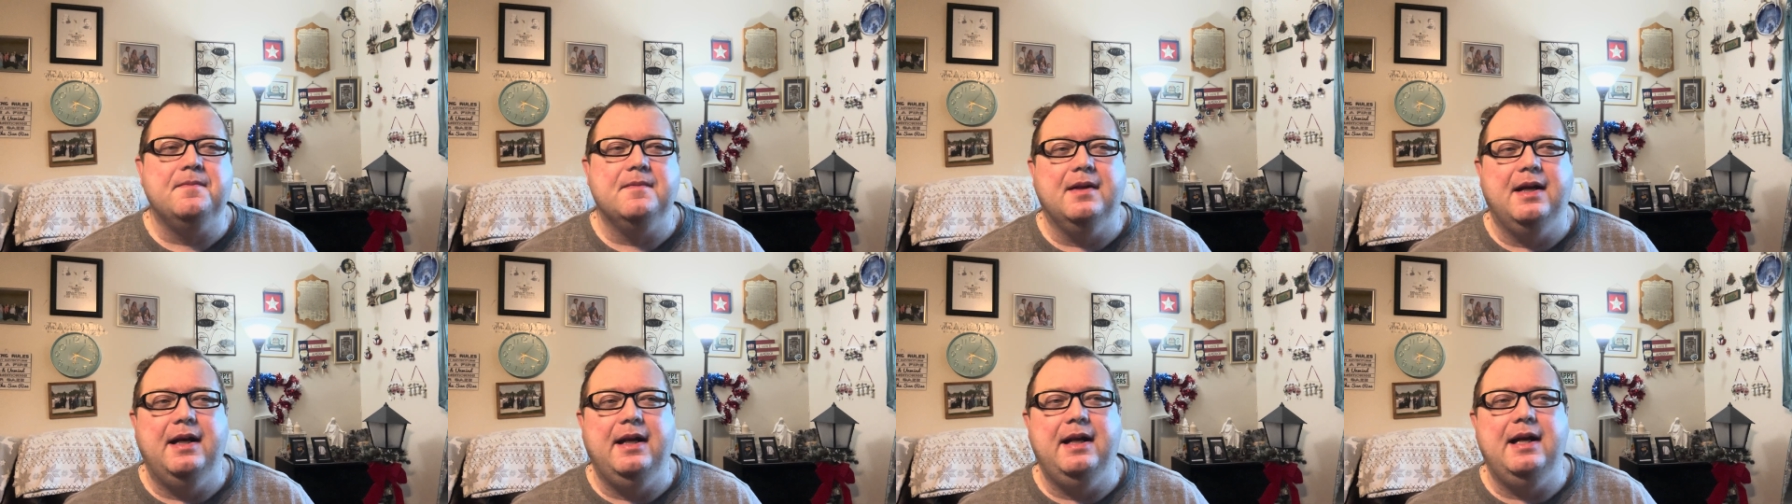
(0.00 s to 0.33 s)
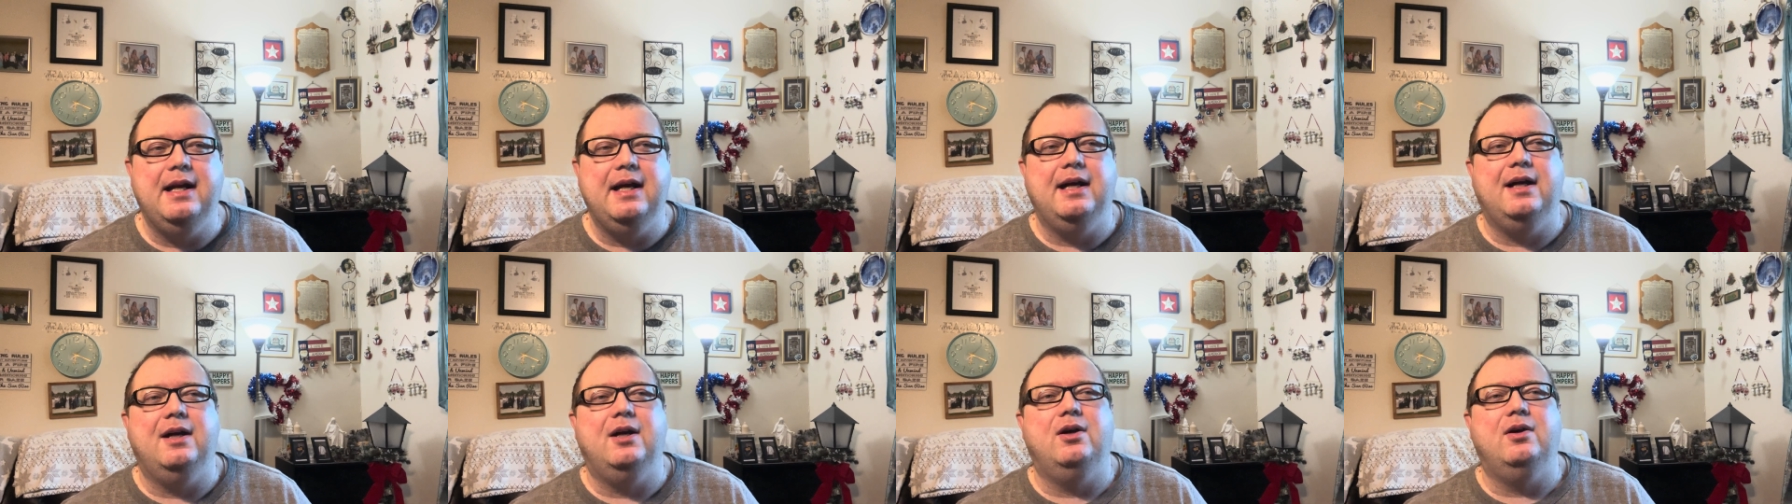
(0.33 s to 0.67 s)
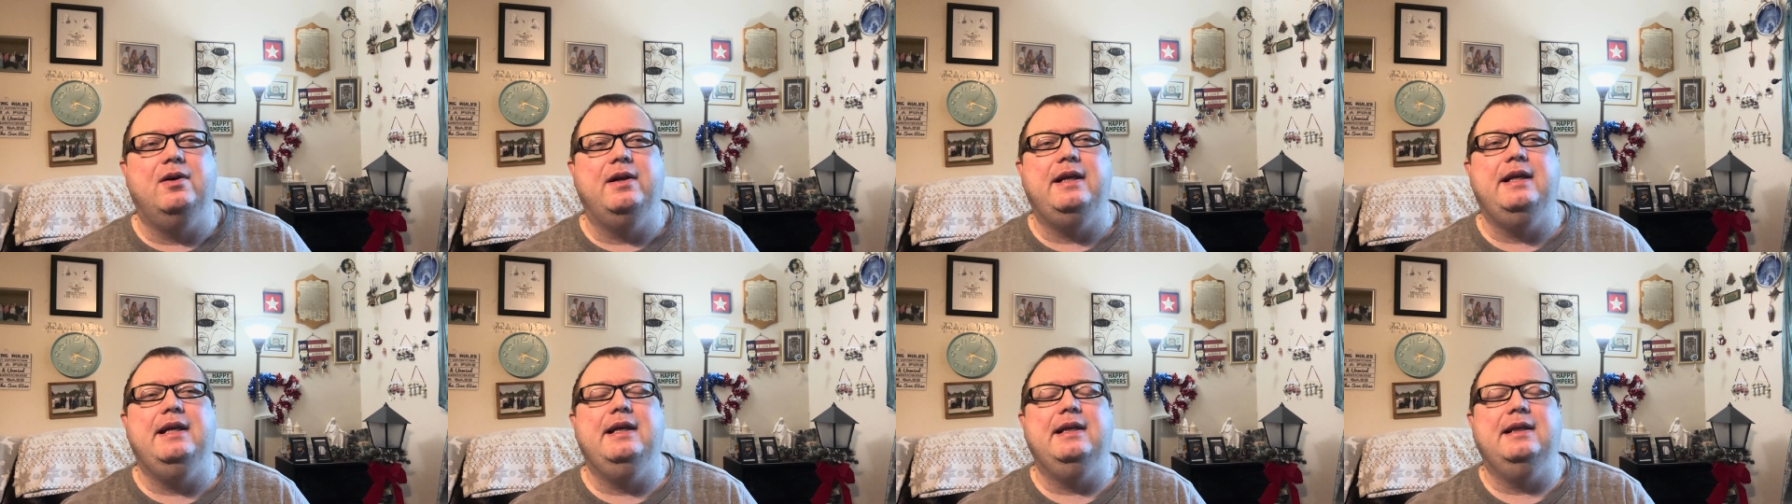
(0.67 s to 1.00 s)
and now
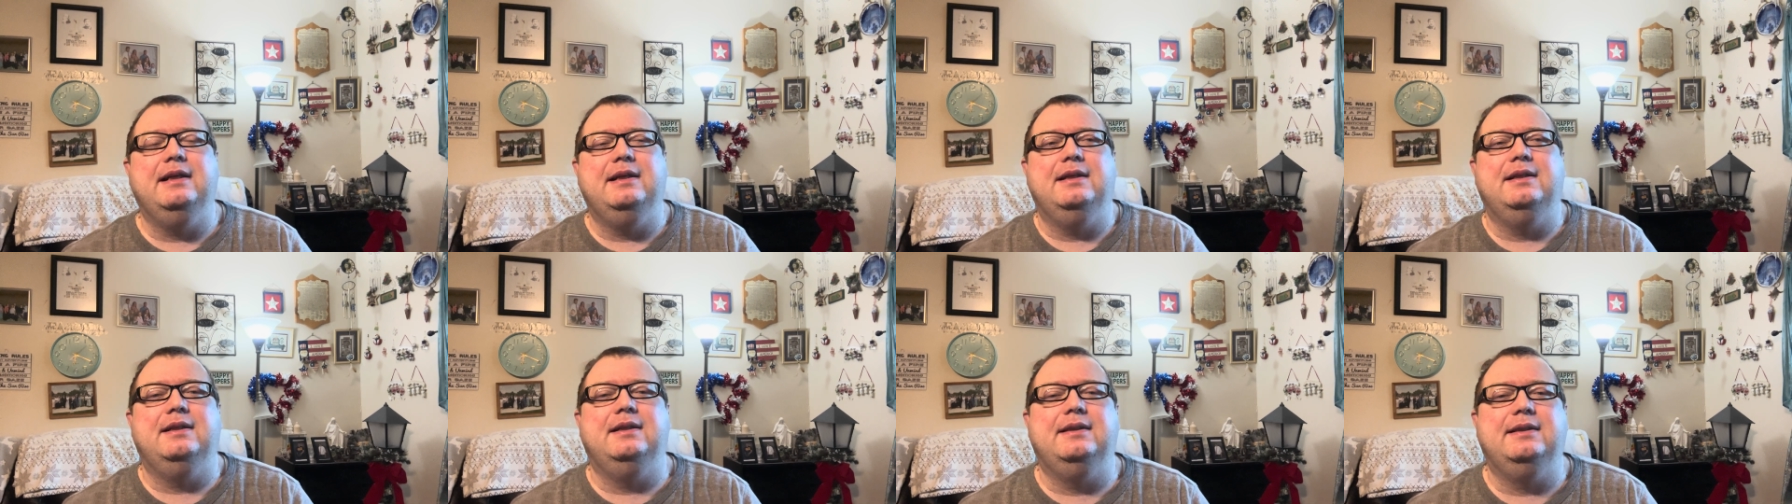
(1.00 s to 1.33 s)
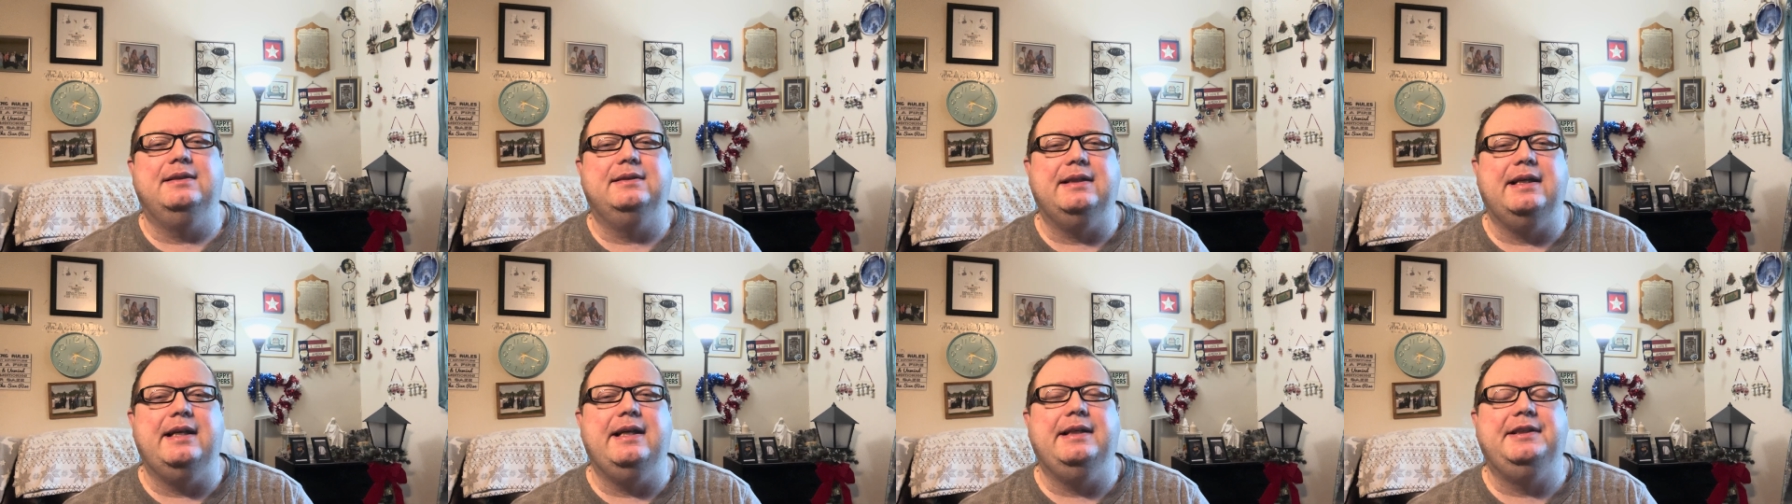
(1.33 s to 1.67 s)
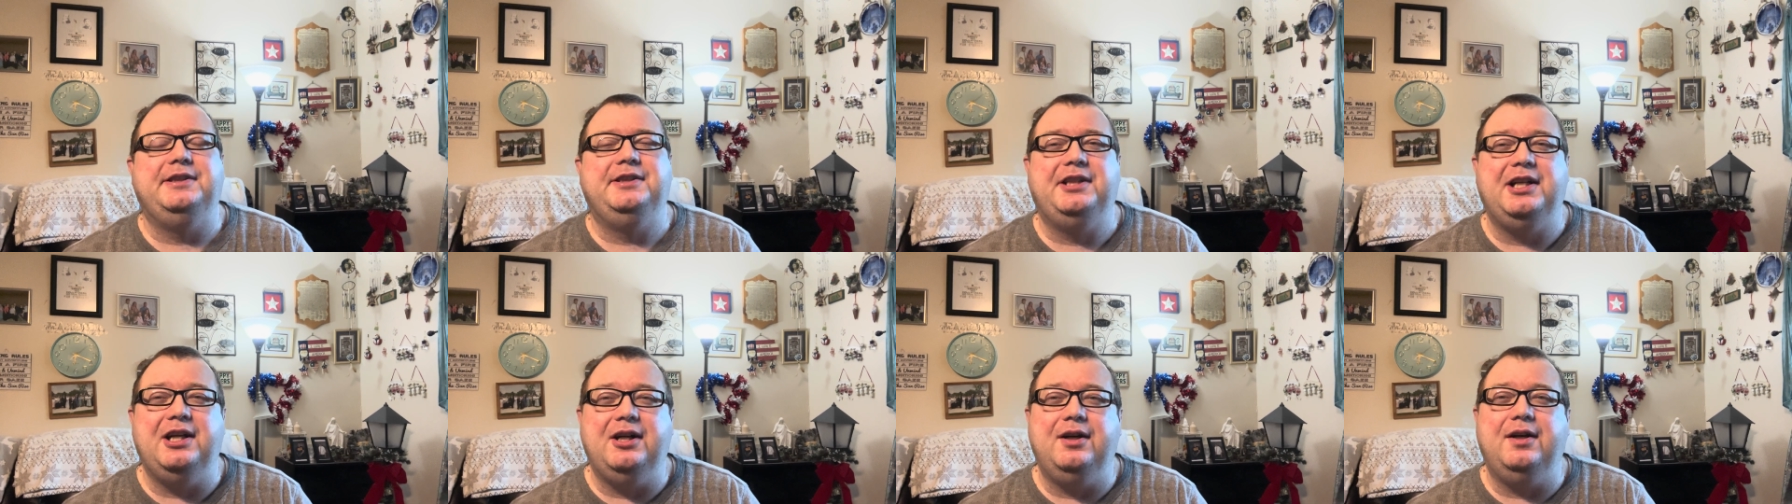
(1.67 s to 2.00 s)
he is a
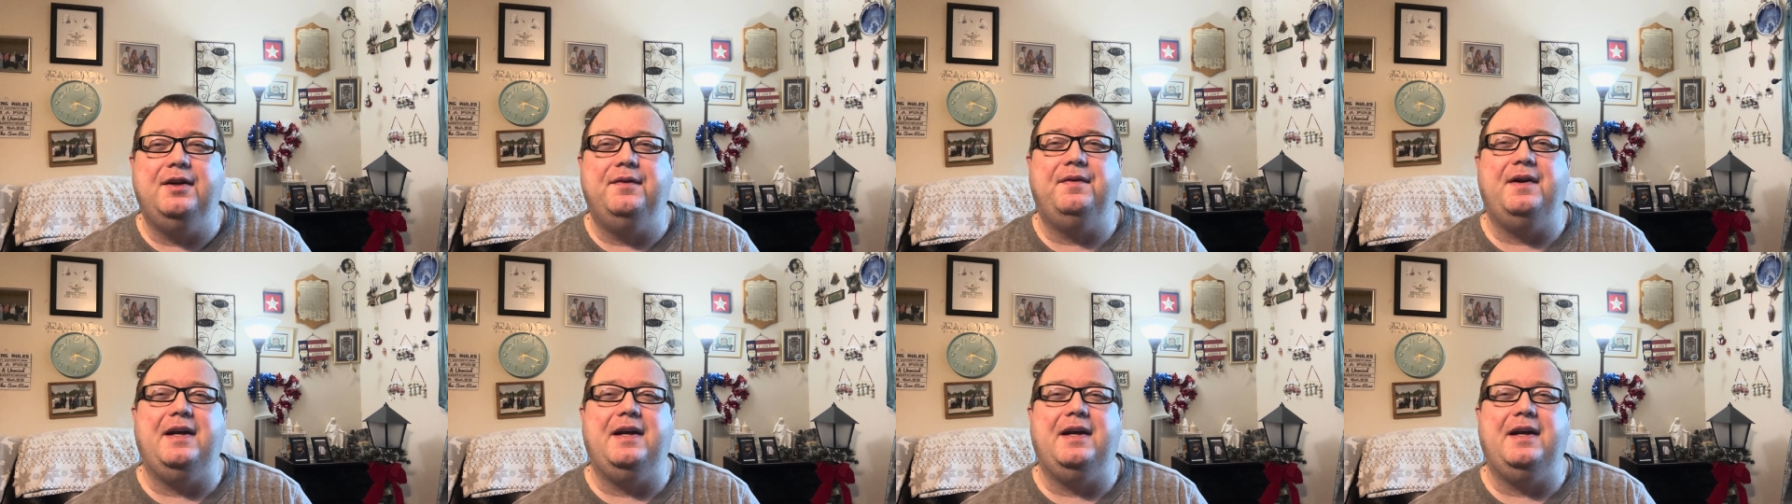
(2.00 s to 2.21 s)
sheriff